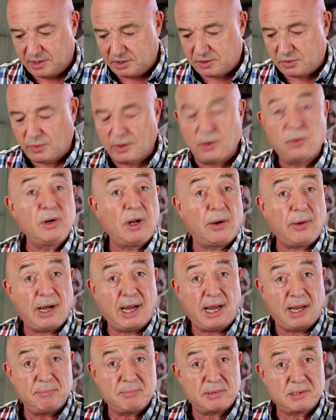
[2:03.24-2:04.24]
which we all know
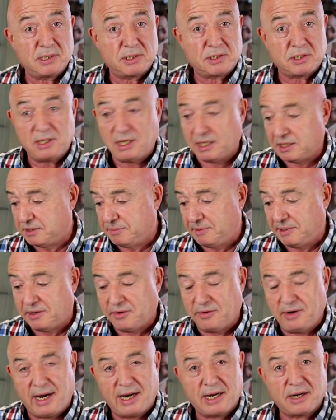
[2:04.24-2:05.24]
our hand position has to be
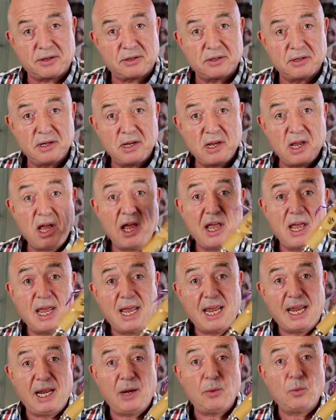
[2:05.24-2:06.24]
correct.
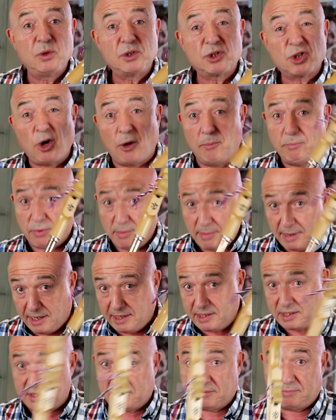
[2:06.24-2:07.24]
It was
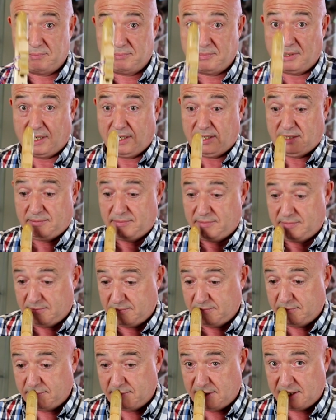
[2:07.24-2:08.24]
compromised by
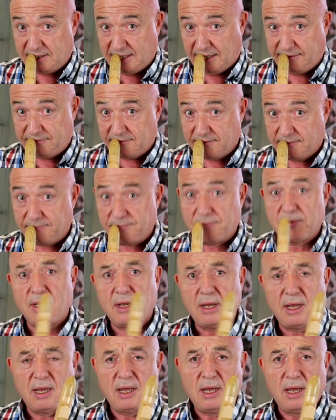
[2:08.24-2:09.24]
this effort.
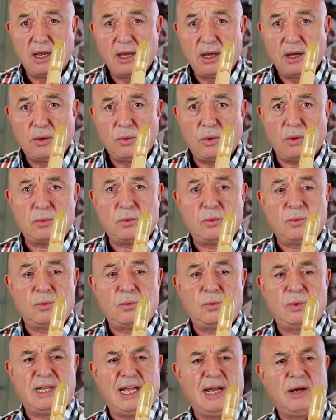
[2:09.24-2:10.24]
Well,
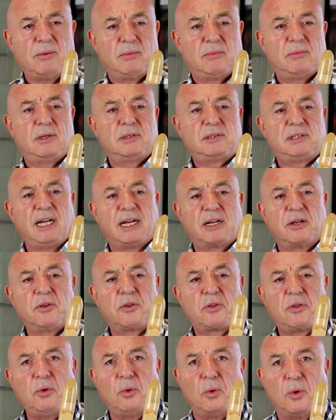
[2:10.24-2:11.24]
without a
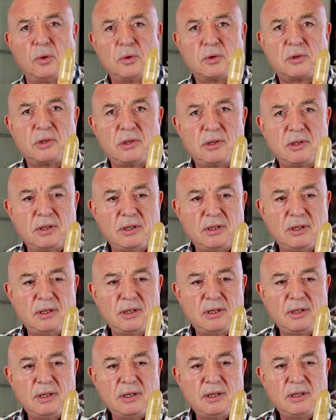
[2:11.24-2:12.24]
second thought,
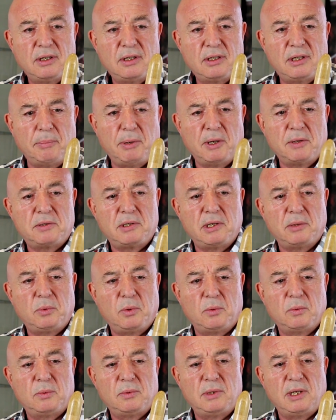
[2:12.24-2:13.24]
they both said,
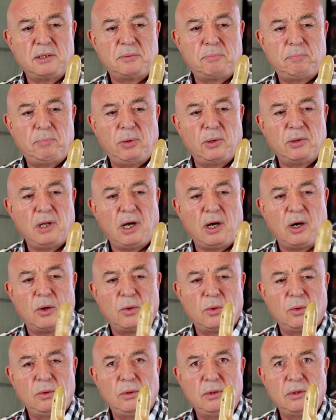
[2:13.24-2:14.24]
well, let's put the
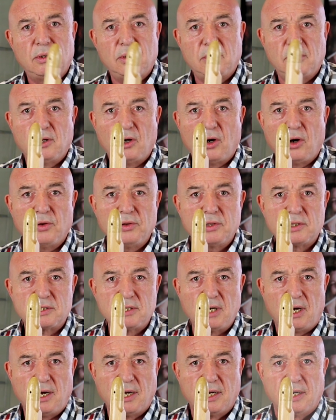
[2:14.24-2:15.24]
hole on the
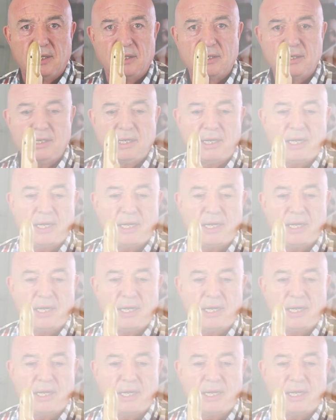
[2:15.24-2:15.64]
side